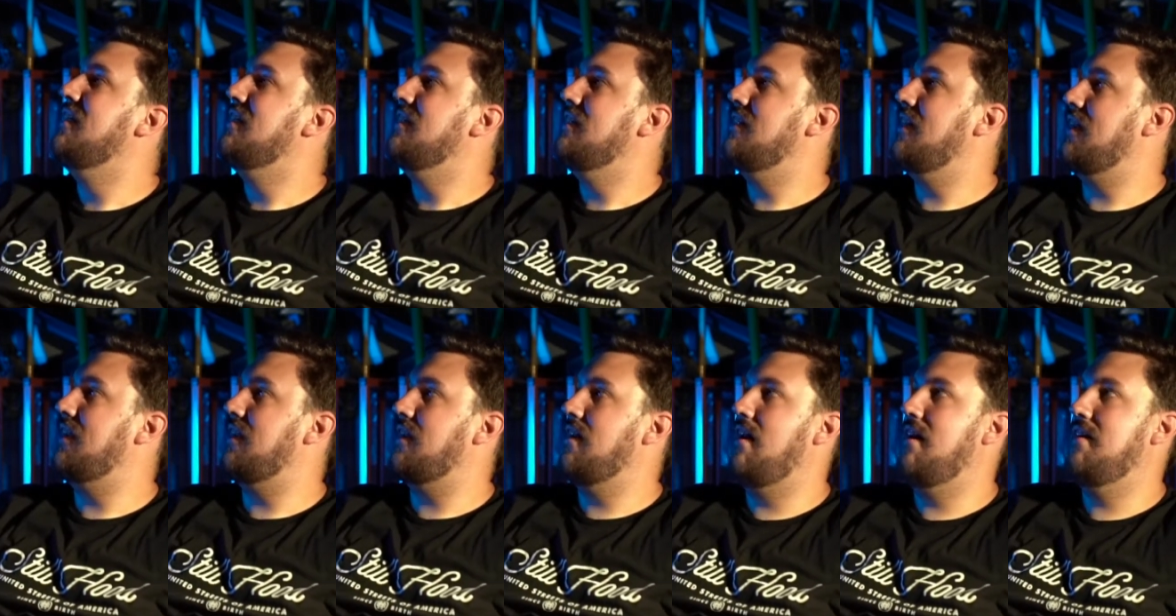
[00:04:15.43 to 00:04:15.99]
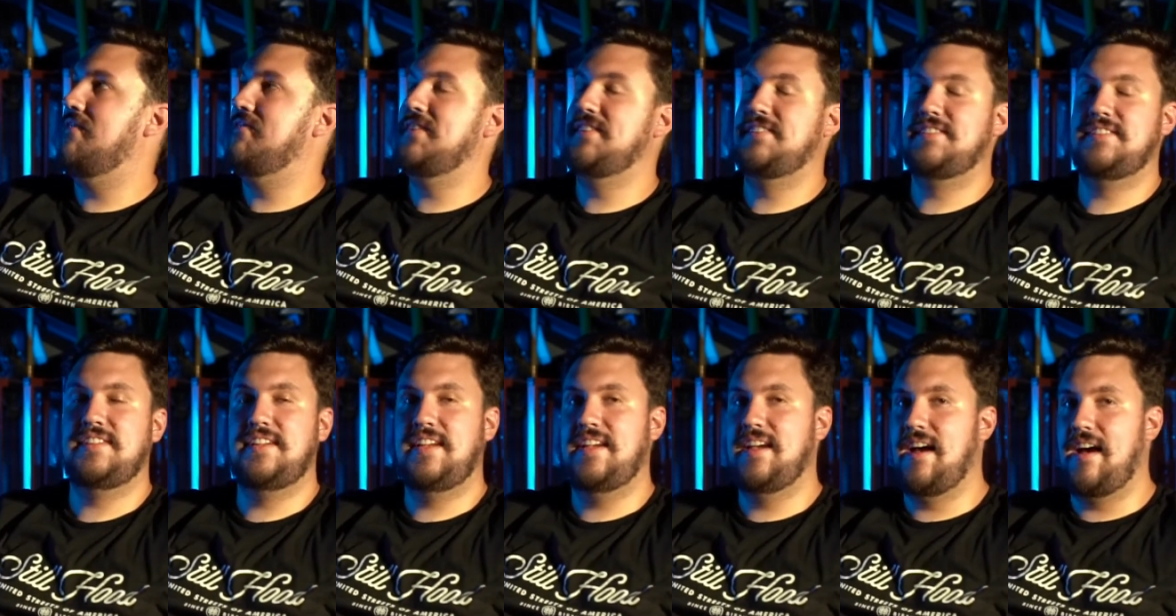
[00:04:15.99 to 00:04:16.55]
Like
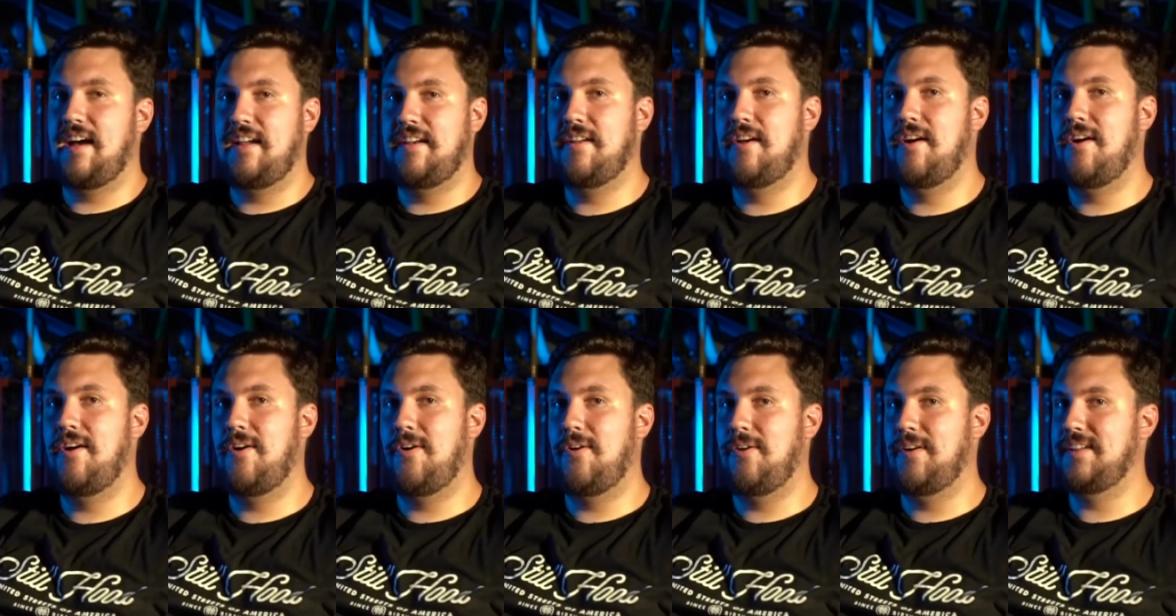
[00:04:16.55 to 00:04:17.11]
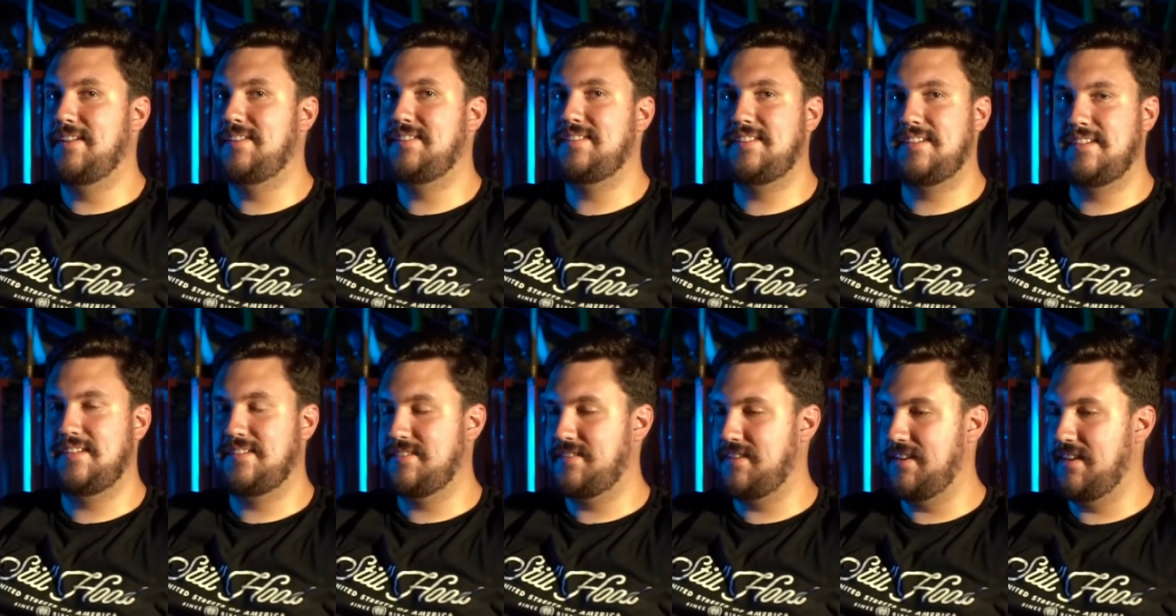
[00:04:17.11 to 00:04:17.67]
obviously I know it's
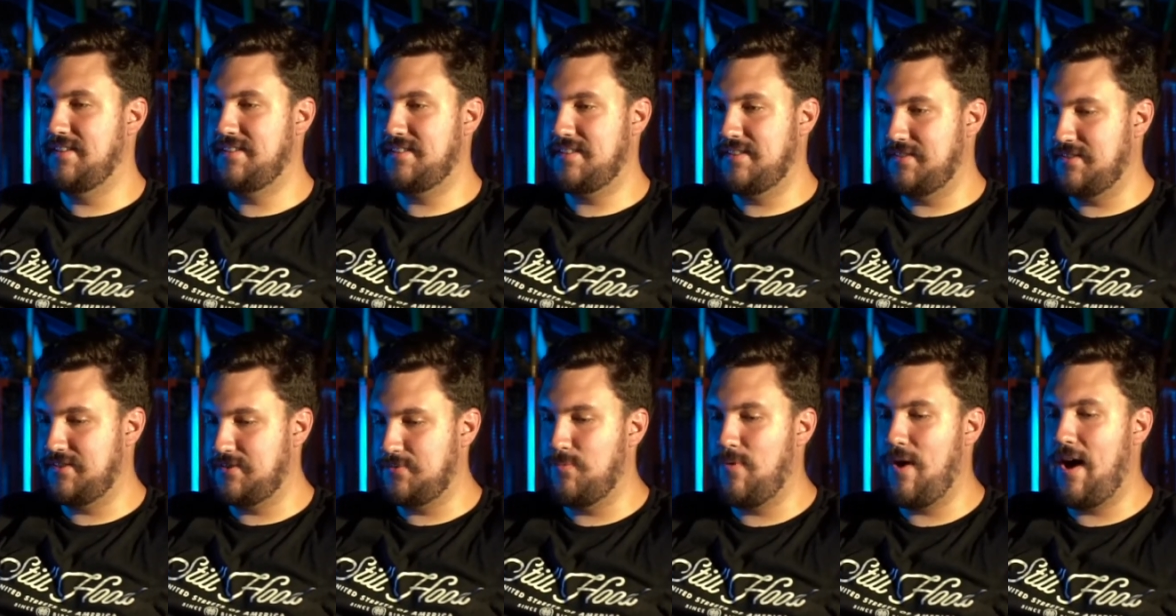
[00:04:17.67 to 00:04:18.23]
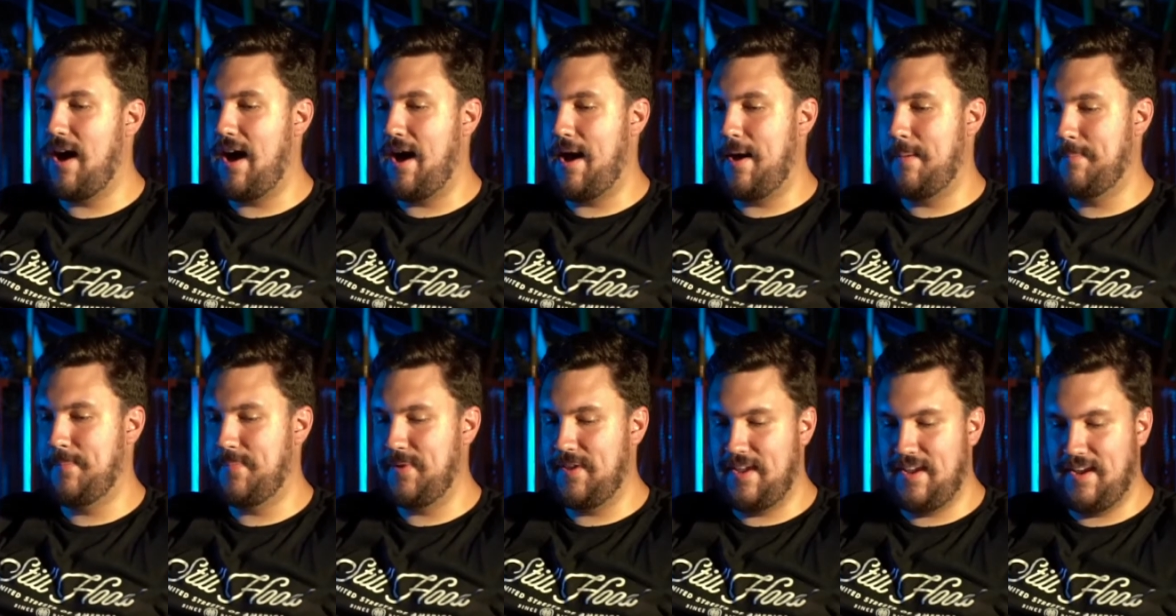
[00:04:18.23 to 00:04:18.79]
a
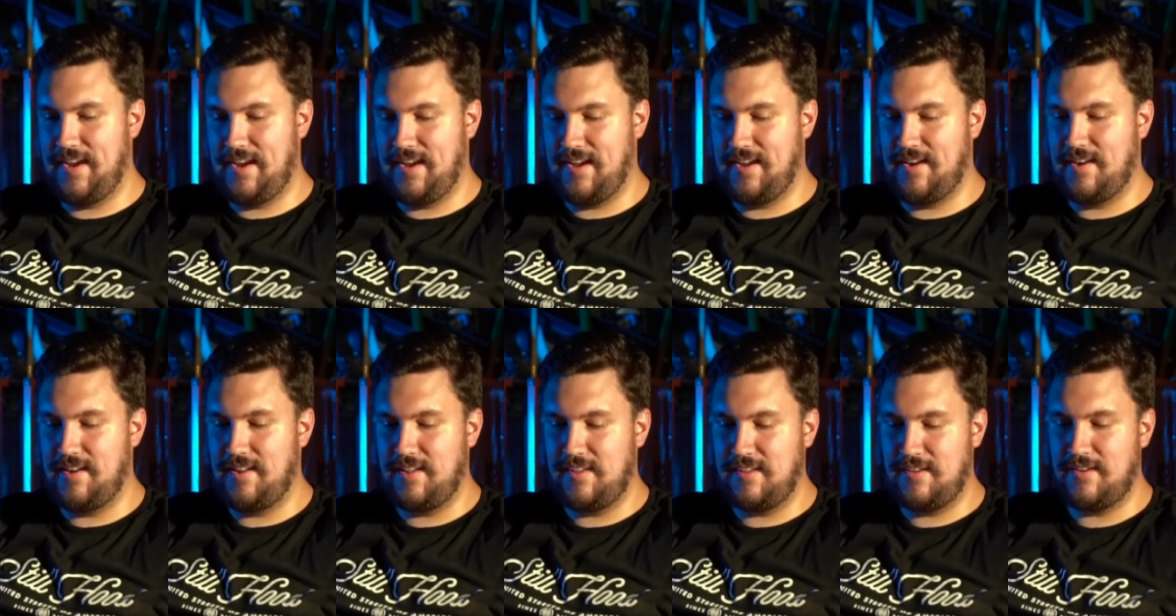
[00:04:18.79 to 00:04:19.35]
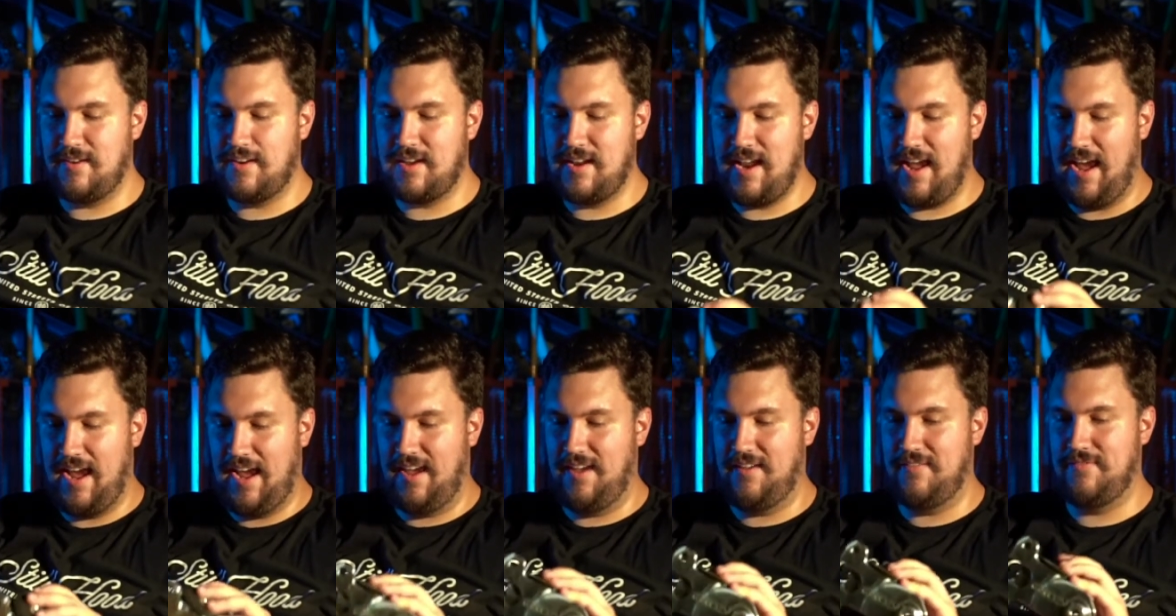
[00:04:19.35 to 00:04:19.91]
swap and you're gonna
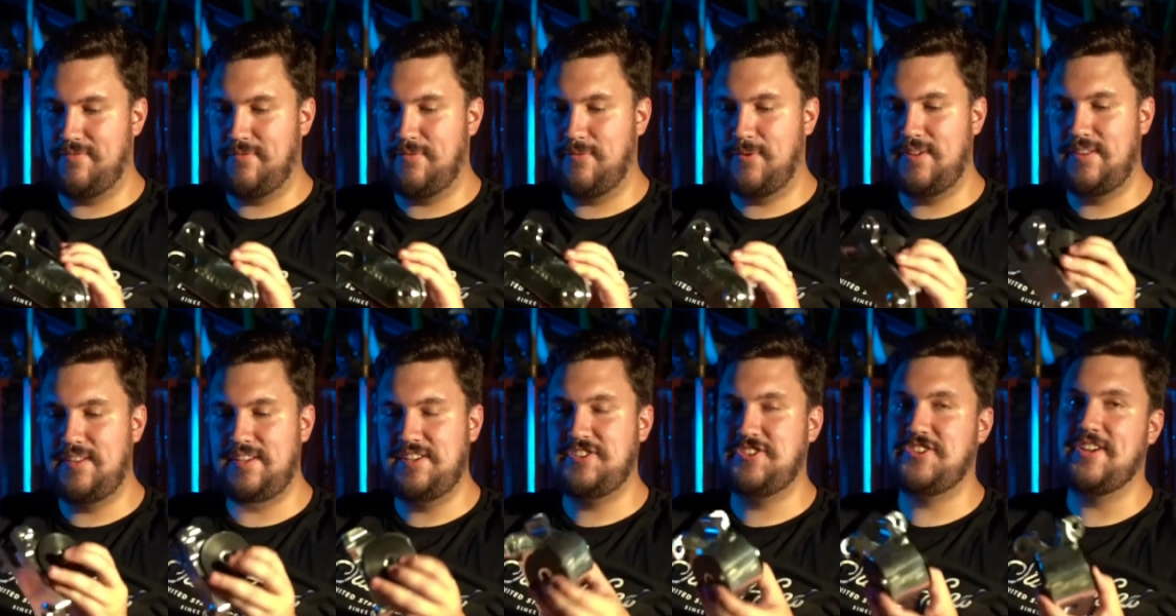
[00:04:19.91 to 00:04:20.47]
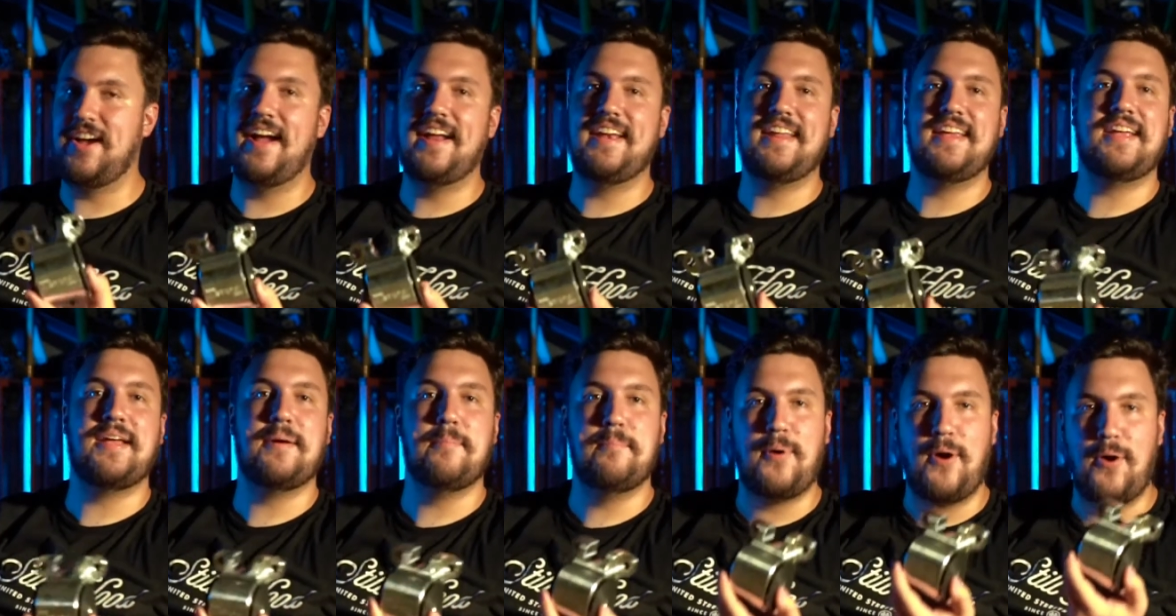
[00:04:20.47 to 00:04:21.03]
have really shiny
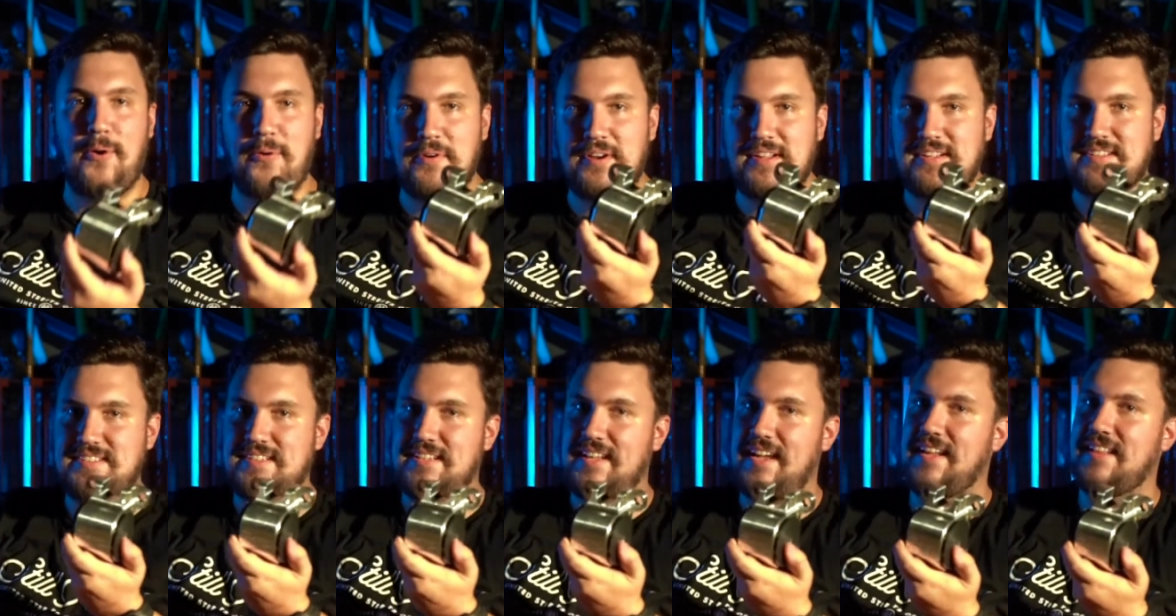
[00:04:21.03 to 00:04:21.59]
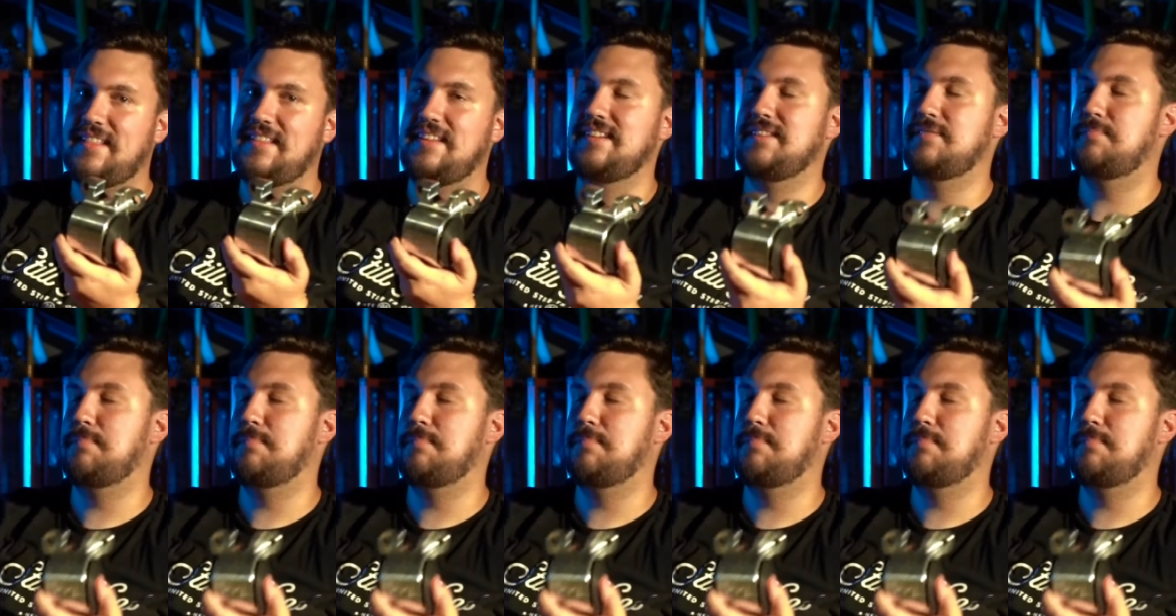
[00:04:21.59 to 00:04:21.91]
components like this,